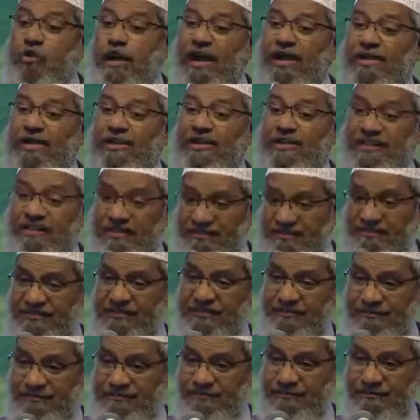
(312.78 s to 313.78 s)
countries.
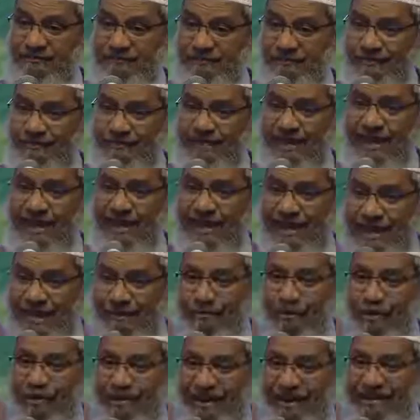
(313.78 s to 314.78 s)
There are
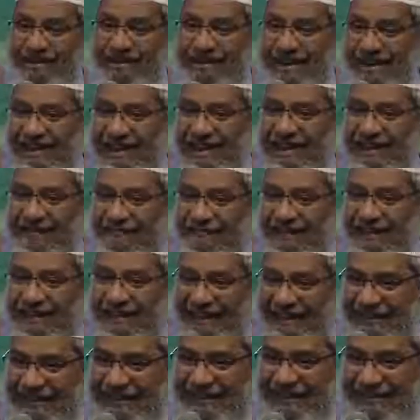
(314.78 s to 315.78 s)
about 195
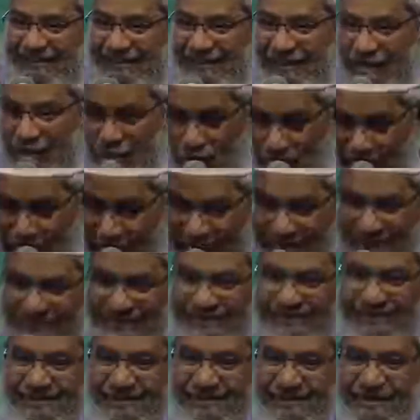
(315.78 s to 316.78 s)
countries in the UN.
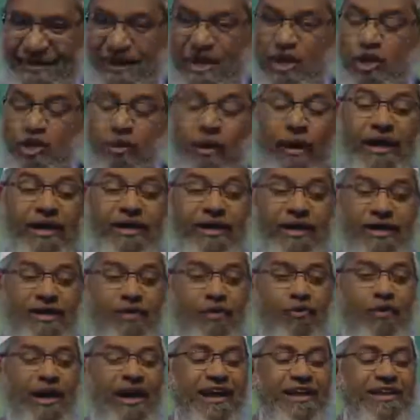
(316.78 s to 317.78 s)

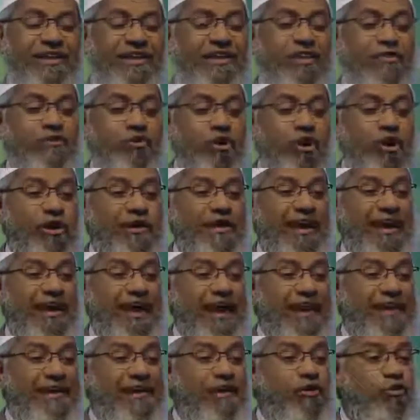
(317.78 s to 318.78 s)
22 countries wrote a
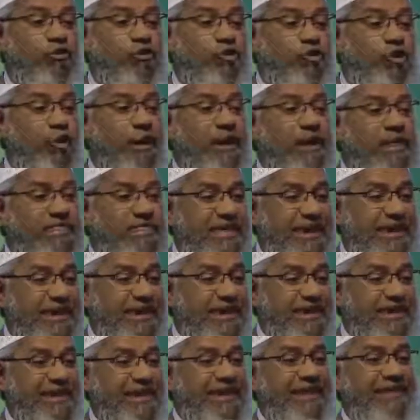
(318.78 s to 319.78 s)
letter to UN
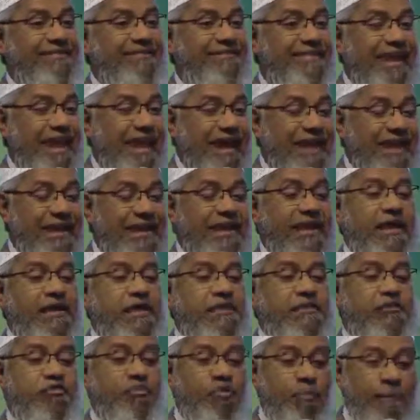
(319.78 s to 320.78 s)
saying there
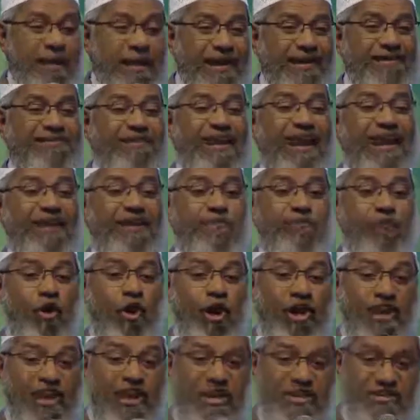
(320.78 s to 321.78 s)
is human rights
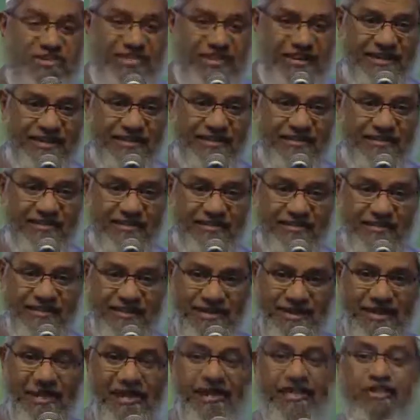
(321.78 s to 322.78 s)
violation
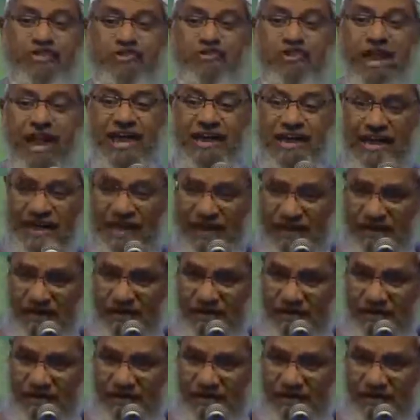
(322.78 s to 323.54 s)
in China